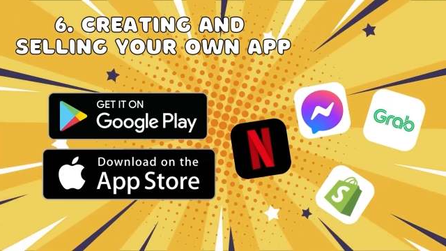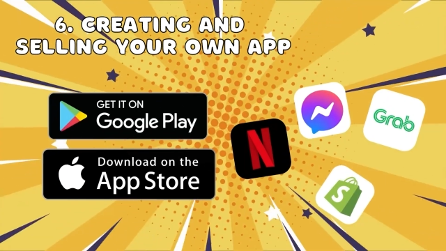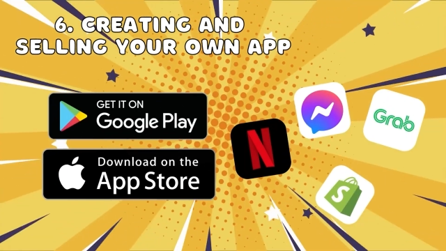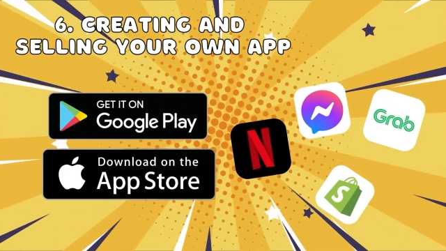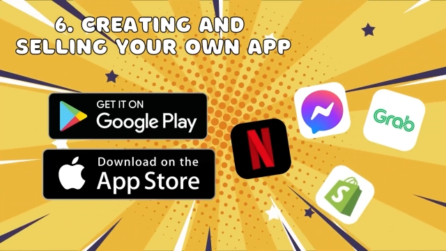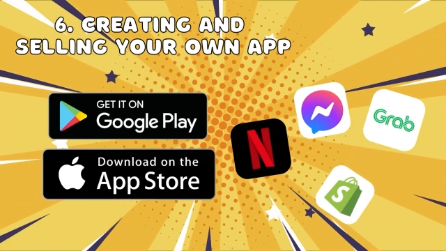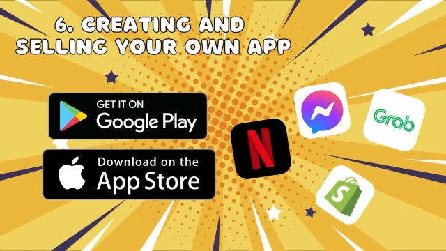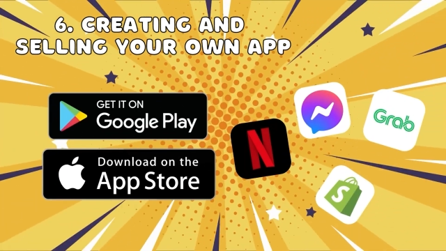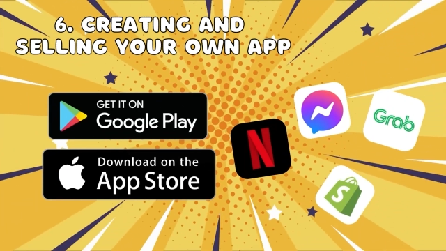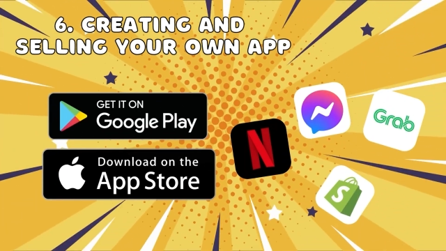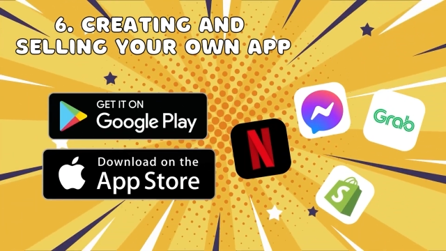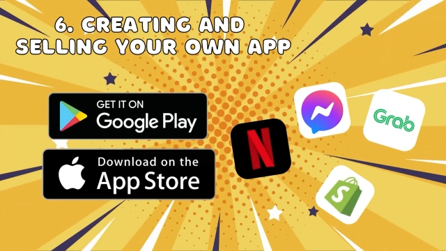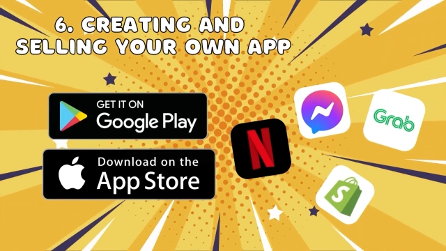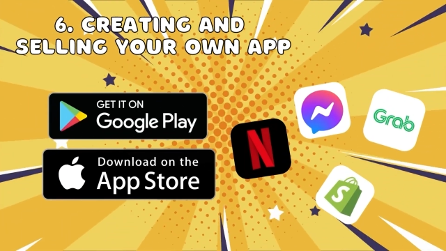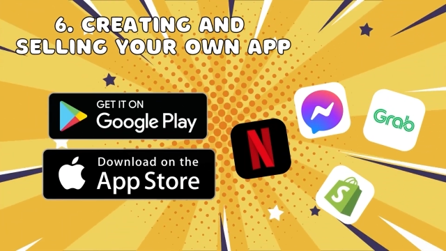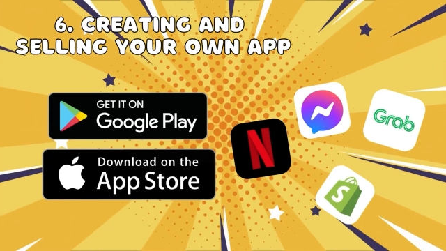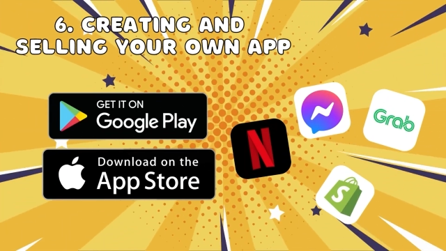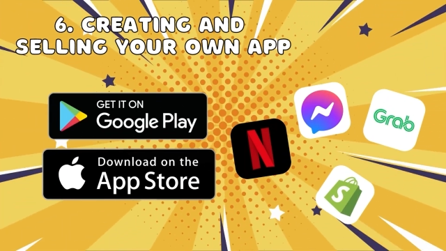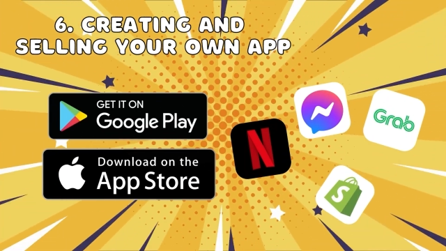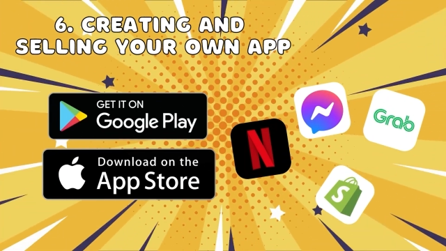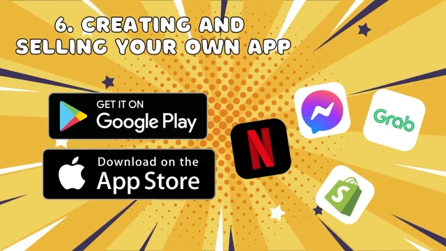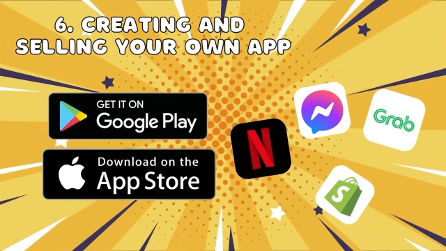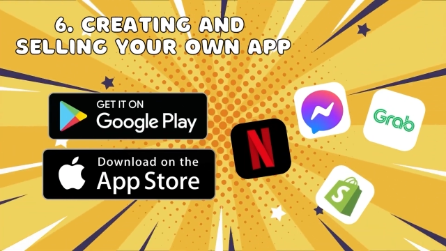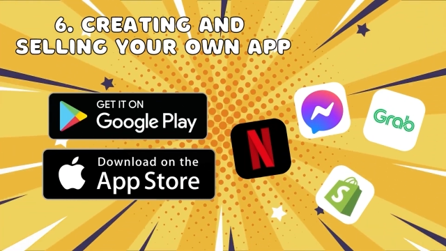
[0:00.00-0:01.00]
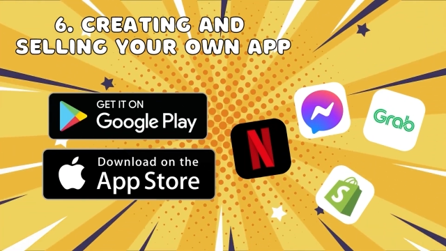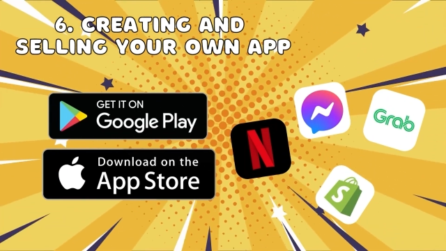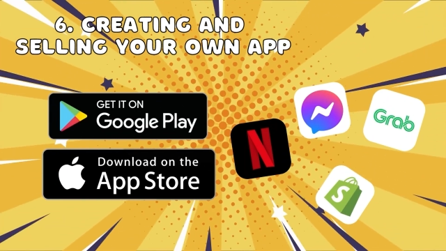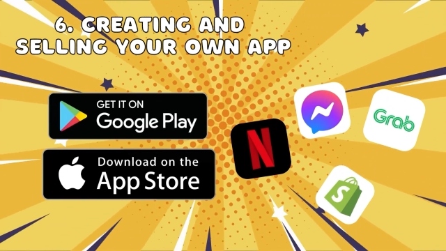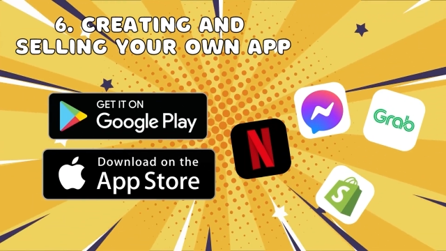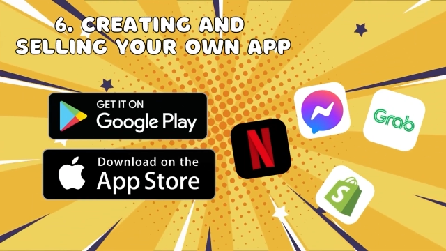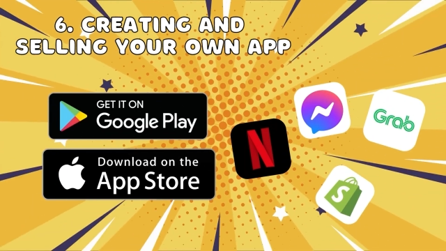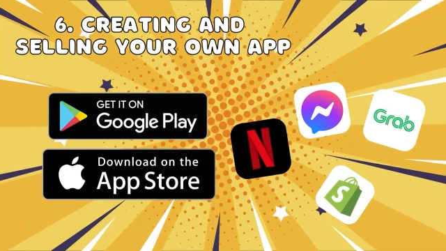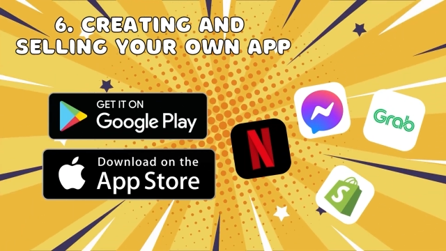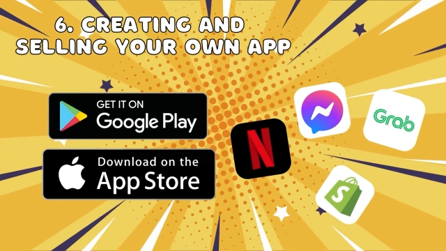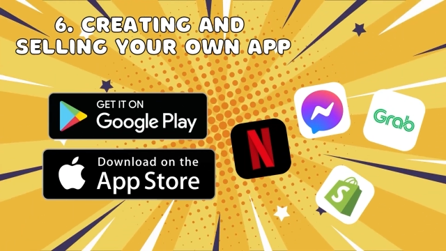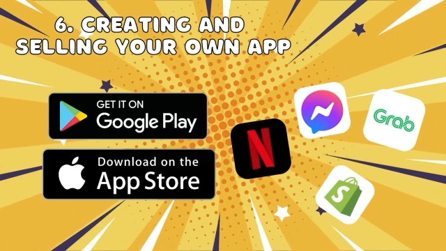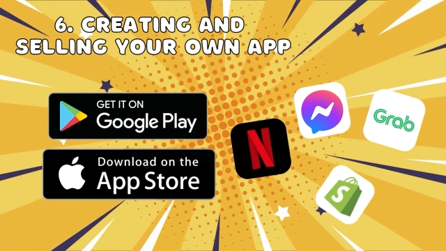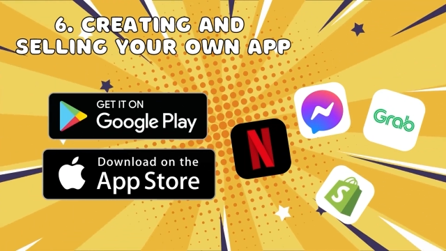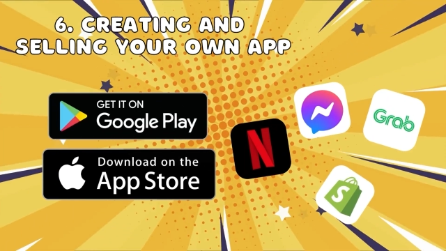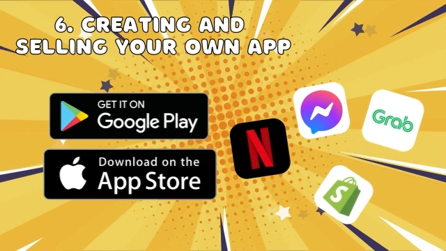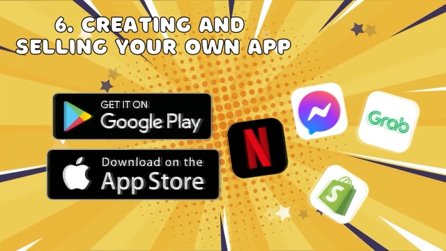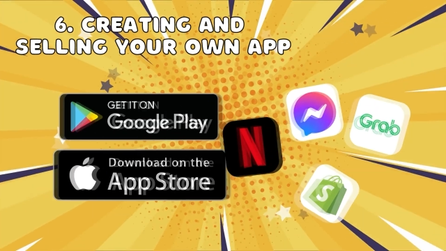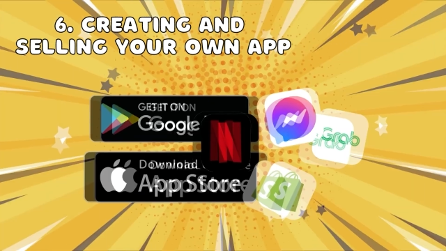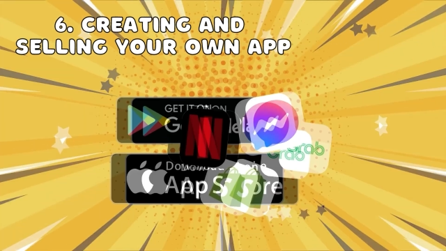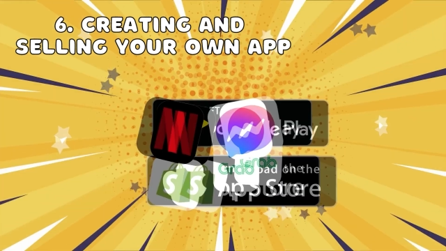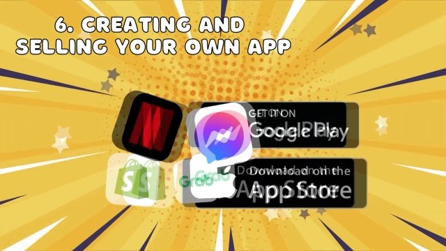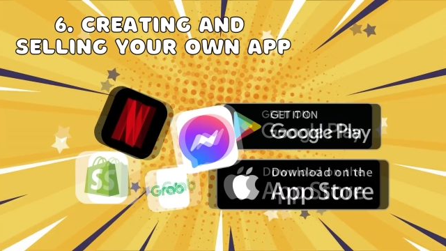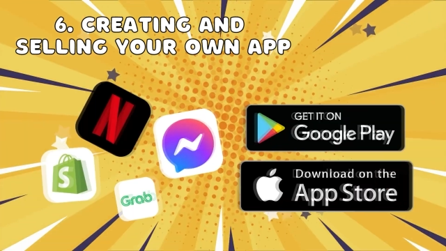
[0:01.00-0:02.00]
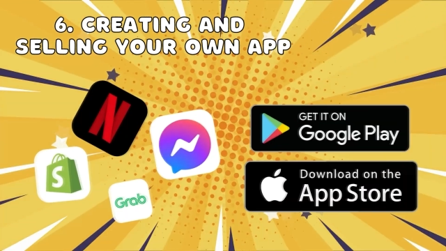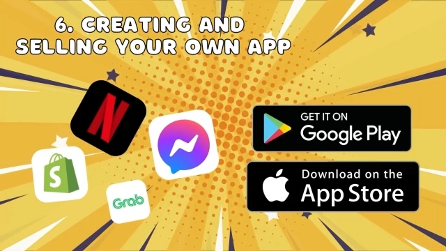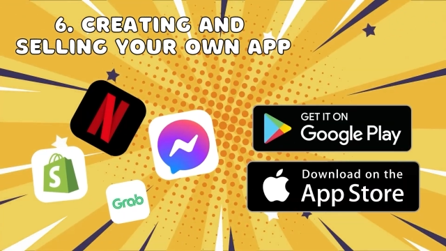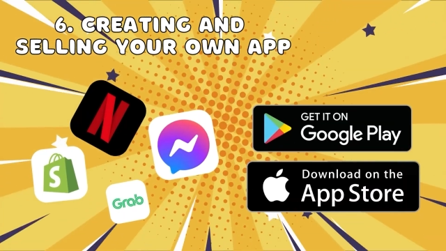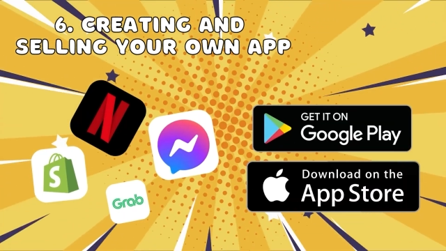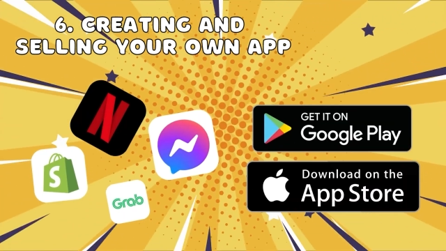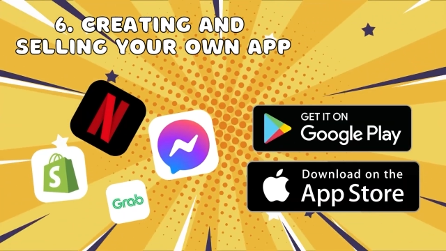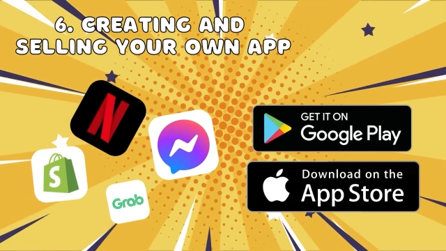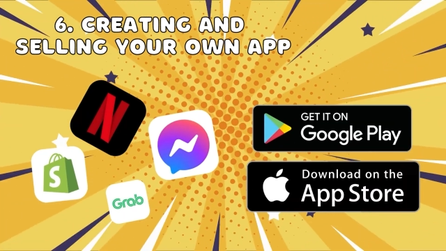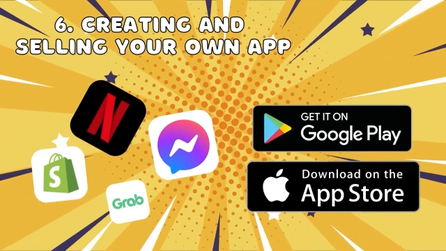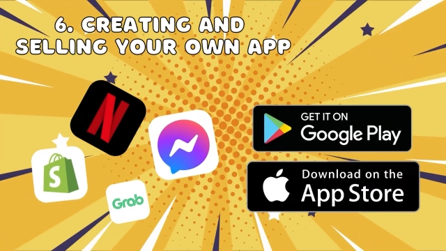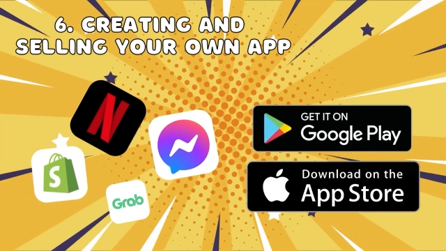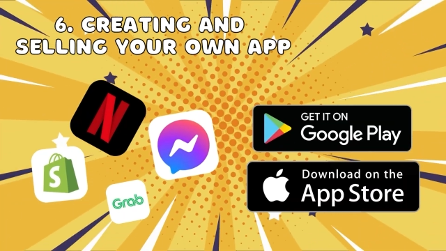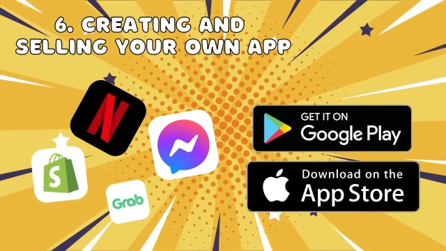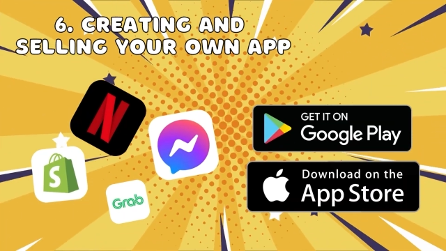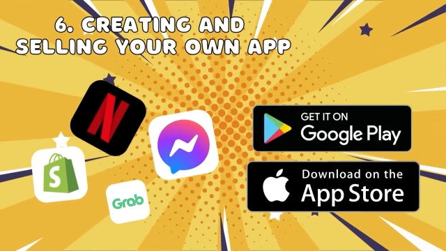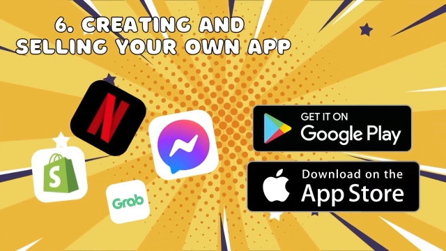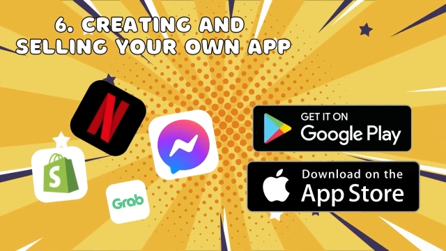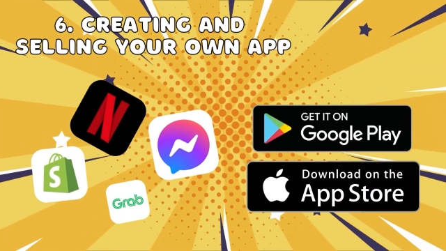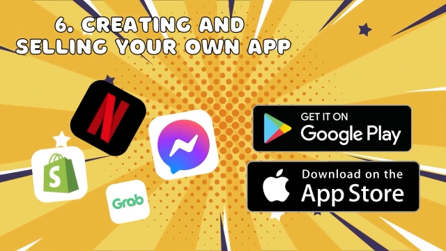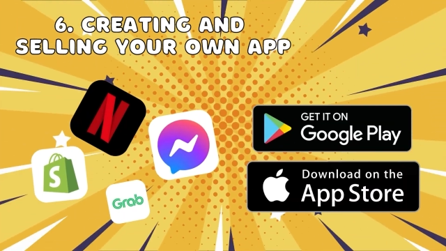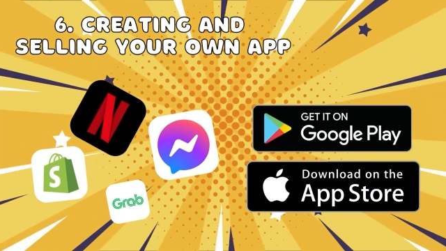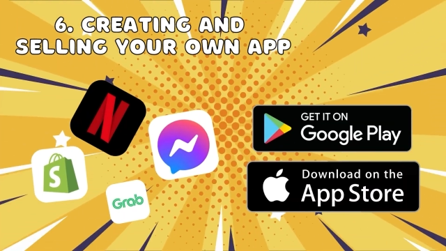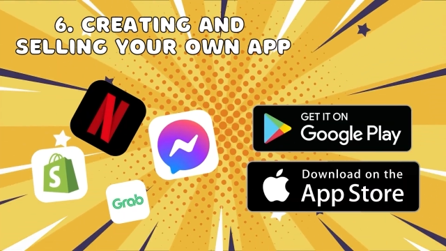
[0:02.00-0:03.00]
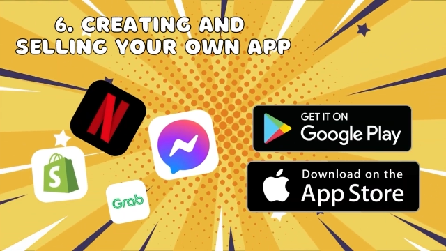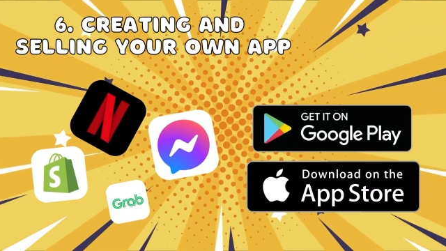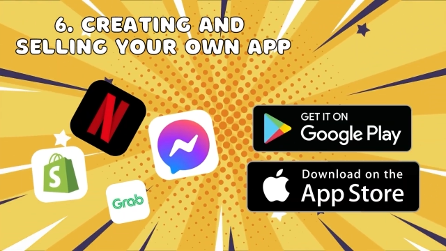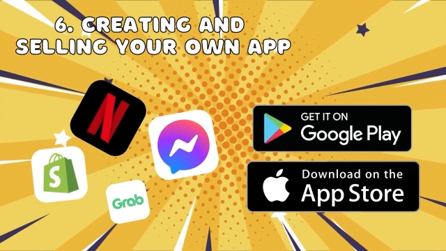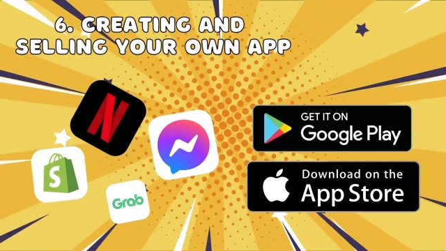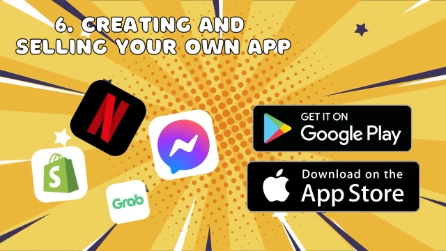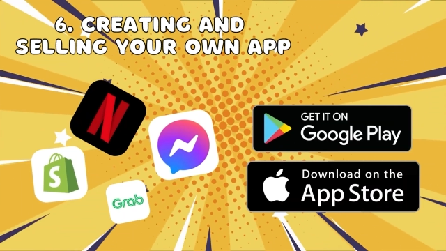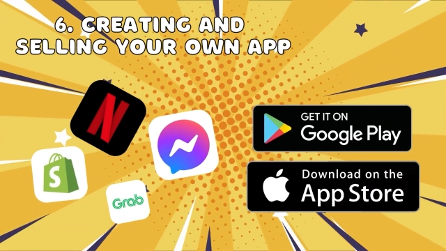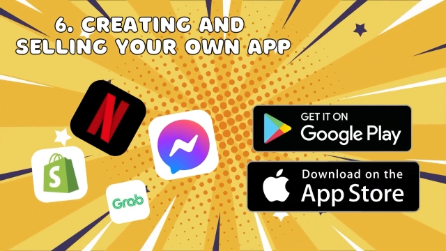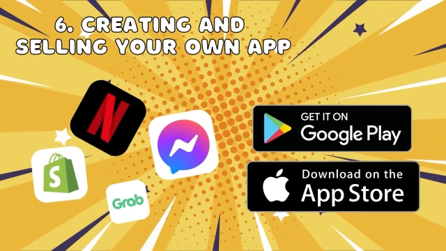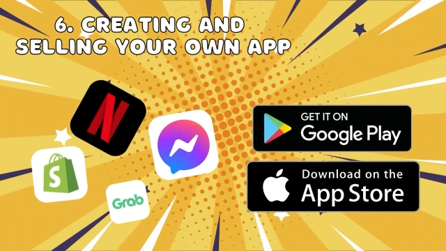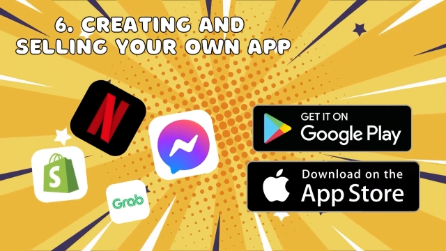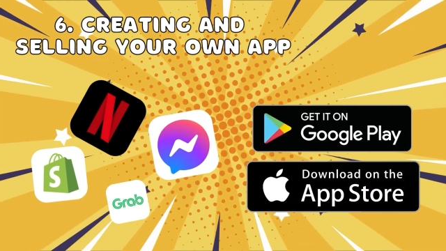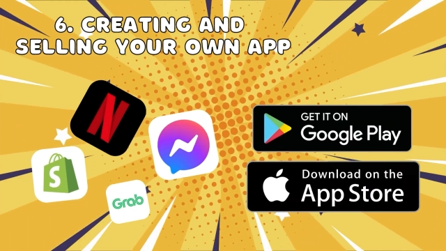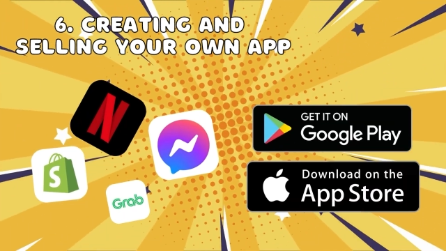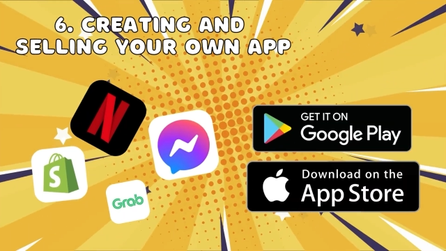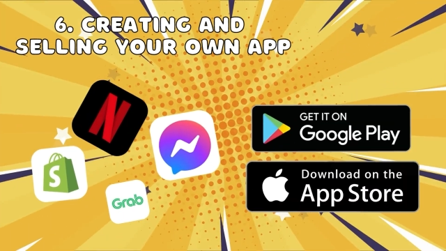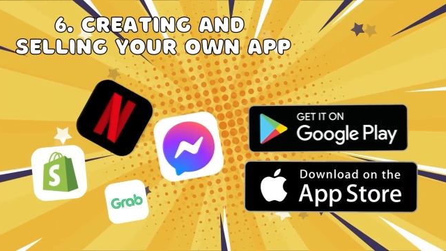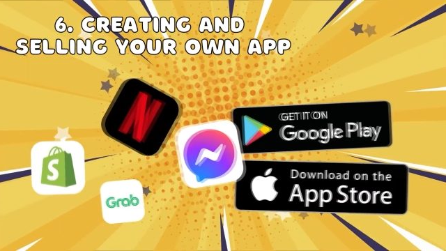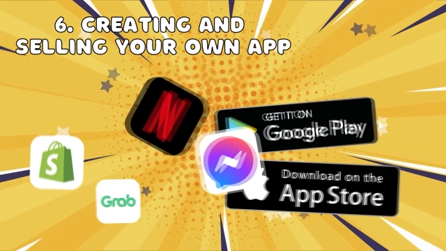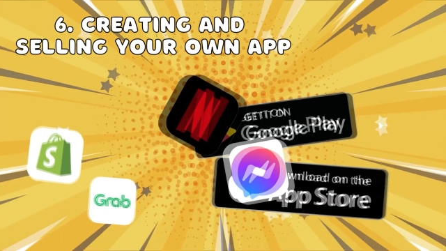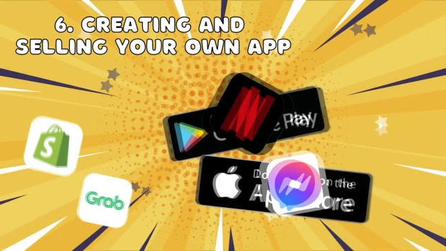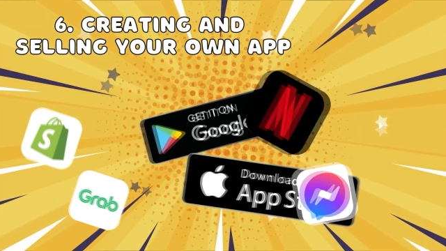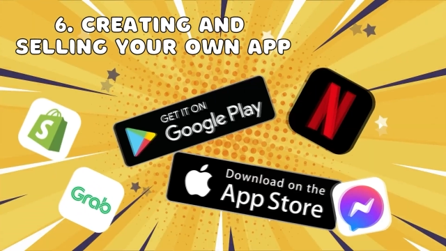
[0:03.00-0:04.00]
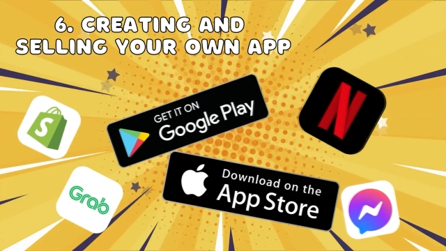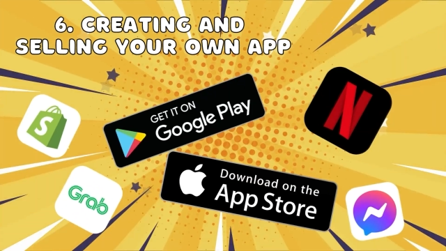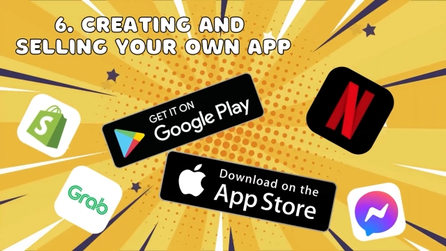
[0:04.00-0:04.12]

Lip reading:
No face is visible, so there are no lips to read.